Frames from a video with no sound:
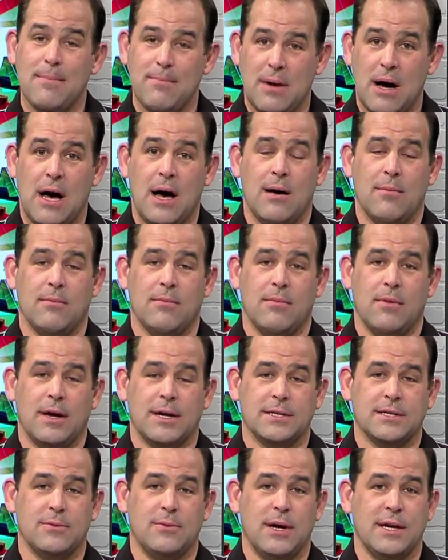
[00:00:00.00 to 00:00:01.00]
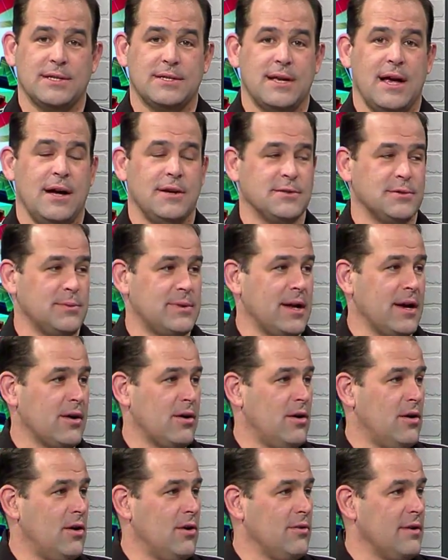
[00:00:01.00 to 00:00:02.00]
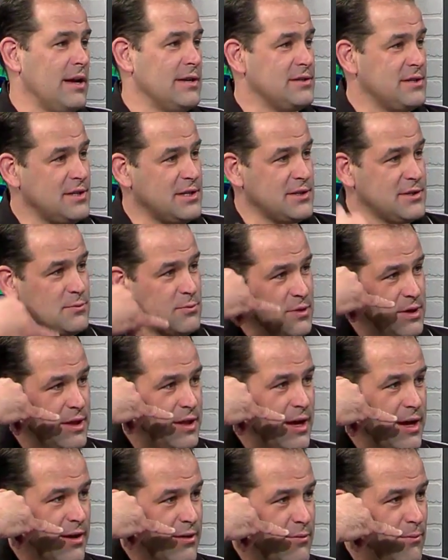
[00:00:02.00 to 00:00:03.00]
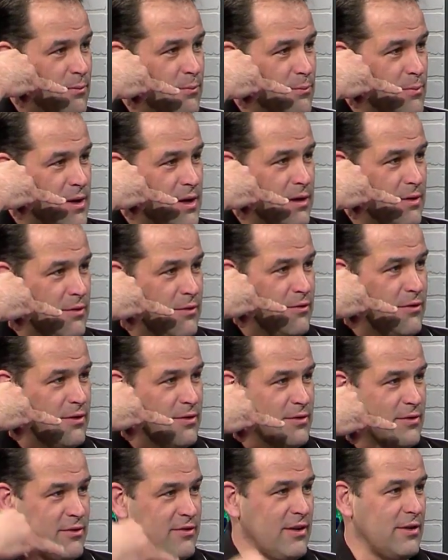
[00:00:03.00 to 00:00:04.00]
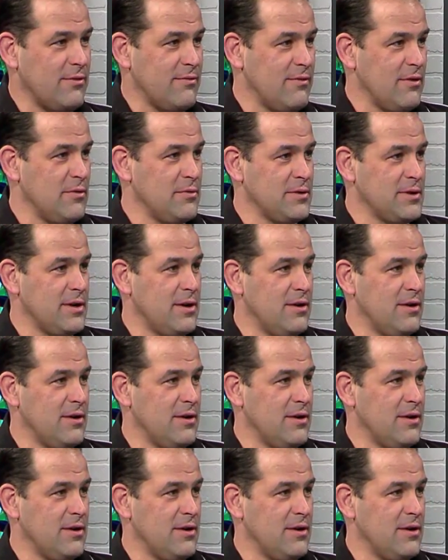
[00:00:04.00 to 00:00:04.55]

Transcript: my mom likes the way it sounds when I call, and she doesn't really like me using the cell phone